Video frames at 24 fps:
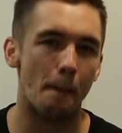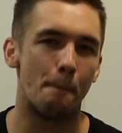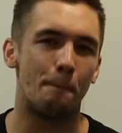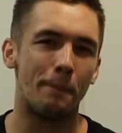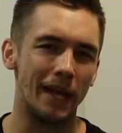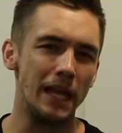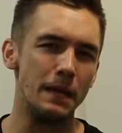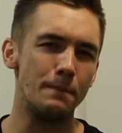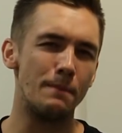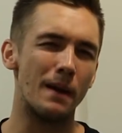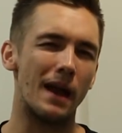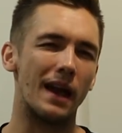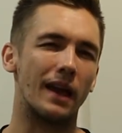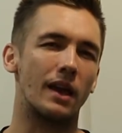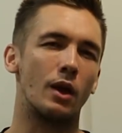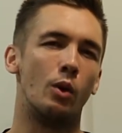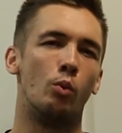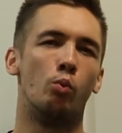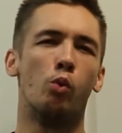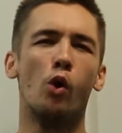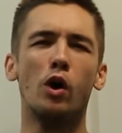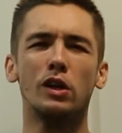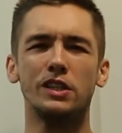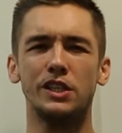Payback.
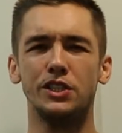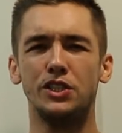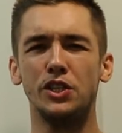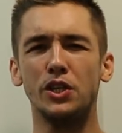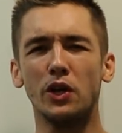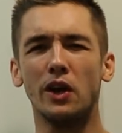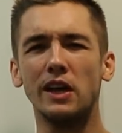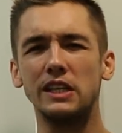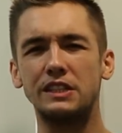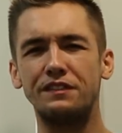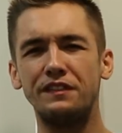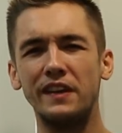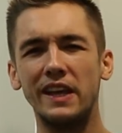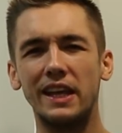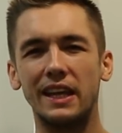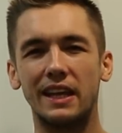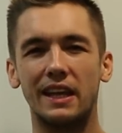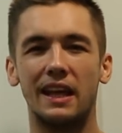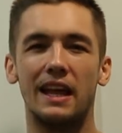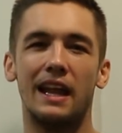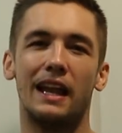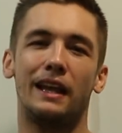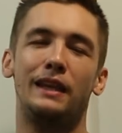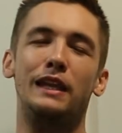What did you guys
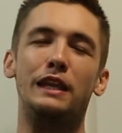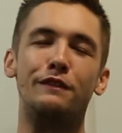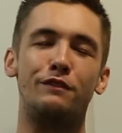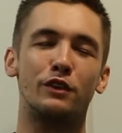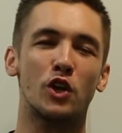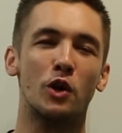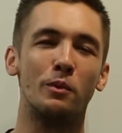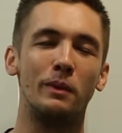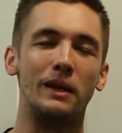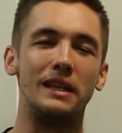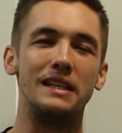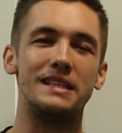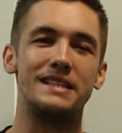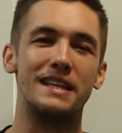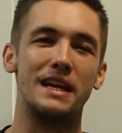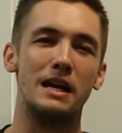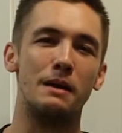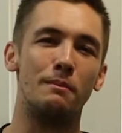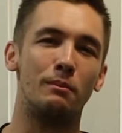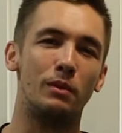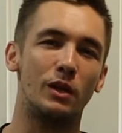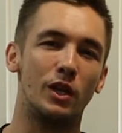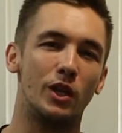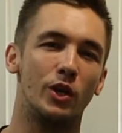think? Leave a comment
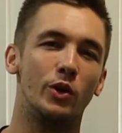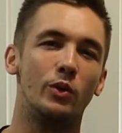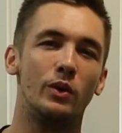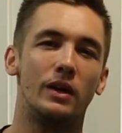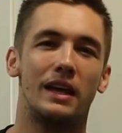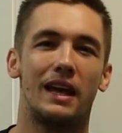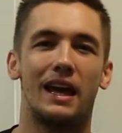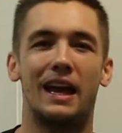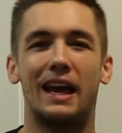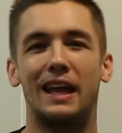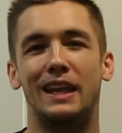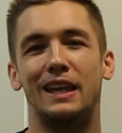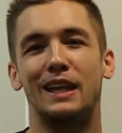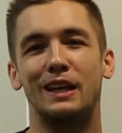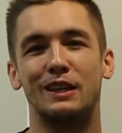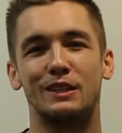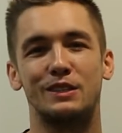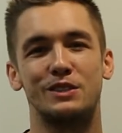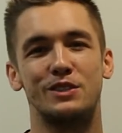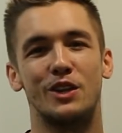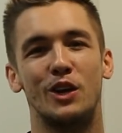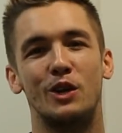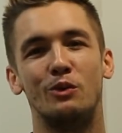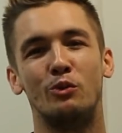down below and let
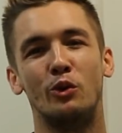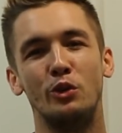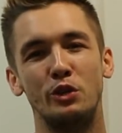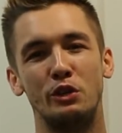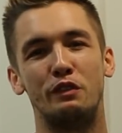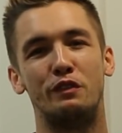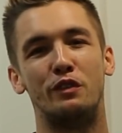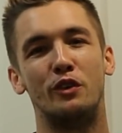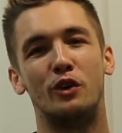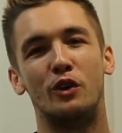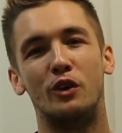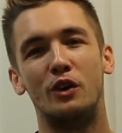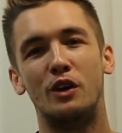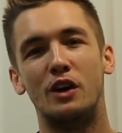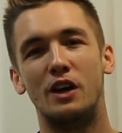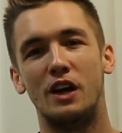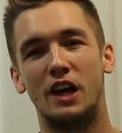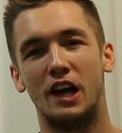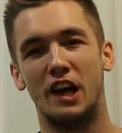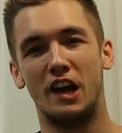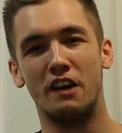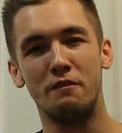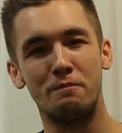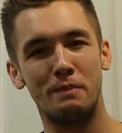us know what you thought
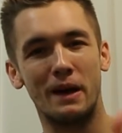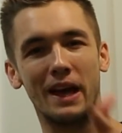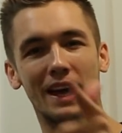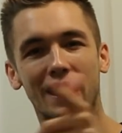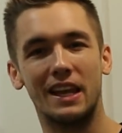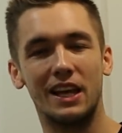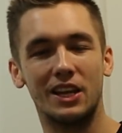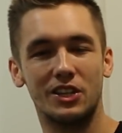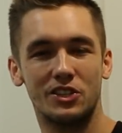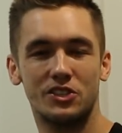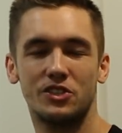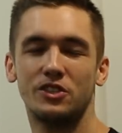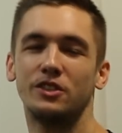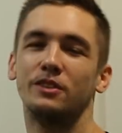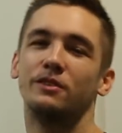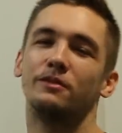of Backlash.